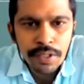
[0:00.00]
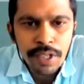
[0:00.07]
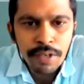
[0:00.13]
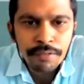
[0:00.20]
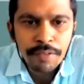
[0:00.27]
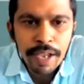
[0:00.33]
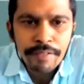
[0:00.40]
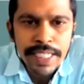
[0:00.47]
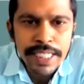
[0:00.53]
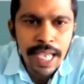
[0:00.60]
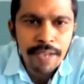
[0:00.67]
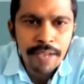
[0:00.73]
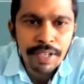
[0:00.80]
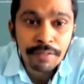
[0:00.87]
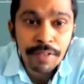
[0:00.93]
So wave is
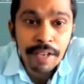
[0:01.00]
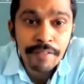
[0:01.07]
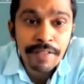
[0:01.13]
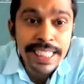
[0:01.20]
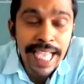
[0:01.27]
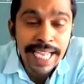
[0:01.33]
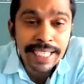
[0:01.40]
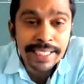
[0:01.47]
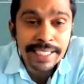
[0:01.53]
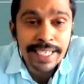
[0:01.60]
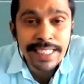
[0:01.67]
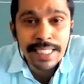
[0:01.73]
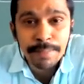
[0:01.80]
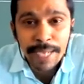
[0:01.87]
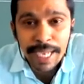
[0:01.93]
having, wave is
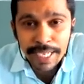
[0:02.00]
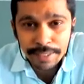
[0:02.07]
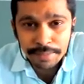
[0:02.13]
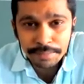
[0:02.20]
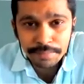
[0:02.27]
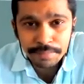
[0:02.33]
characterized by